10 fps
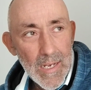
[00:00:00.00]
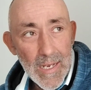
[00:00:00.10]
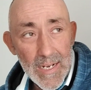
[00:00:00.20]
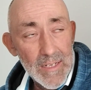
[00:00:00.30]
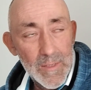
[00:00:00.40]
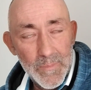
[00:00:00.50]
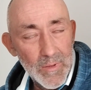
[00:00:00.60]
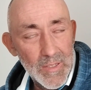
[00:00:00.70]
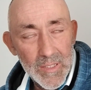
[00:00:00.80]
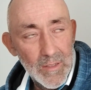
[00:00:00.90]
and I'd
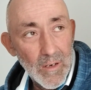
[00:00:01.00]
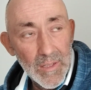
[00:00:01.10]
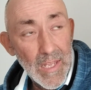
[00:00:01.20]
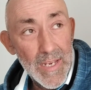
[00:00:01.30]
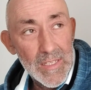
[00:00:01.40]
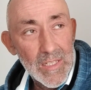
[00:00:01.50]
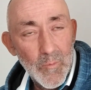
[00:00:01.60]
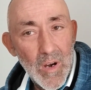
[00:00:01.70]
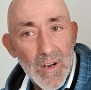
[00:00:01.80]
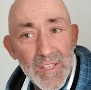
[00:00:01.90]
spotted it online
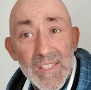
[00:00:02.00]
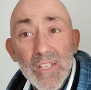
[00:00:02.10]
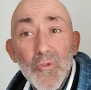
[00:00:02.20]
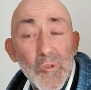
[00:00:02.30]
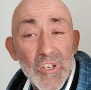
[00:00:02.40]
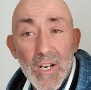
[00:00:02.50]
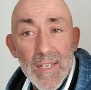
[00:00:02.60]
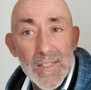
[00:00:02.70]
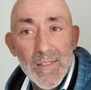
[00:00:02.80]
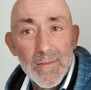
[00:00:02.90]
somewhere, zero
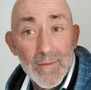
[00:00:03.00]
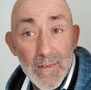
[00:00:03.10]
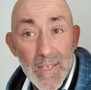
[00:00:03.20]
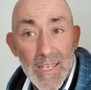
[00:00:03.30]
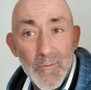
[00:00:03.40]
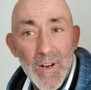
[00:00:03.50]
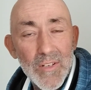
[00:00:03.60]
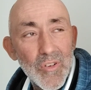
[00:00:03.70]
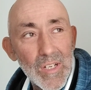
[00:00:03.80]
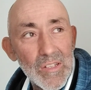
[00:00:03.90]
trust. Okay, we're
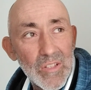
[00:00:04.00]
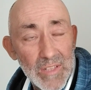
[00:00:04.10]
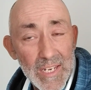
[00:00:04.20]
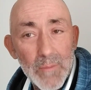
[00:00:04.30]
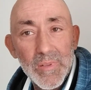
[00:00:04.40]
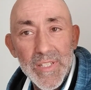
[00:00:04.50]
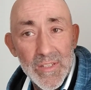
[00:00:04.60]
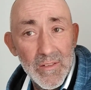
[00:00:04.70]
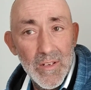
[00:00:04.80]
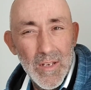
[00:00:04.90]
entering into like
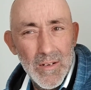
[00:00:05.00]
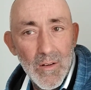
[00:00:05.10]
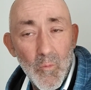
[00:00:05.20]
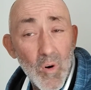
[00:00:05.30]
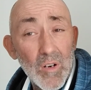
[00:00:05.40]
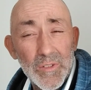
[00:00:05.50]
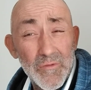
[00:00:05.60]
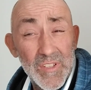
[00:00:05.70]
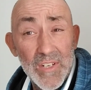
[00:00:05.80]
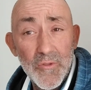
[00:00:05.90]
a world
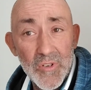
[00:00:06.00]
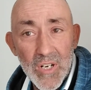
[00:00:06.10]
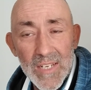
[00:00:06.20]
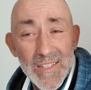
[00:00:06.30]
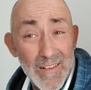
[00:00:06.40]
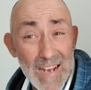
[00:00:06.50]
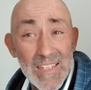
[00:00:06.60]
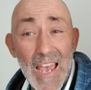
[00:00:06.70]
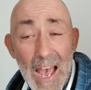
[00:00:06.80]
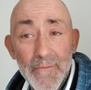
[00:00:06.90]
of zero trust. They're
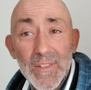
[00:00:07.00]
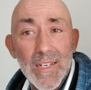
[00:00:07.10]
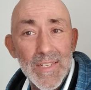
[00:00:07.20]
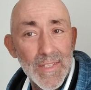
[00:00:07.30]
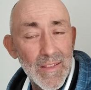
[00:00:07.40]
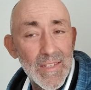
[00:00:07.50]
actually advertising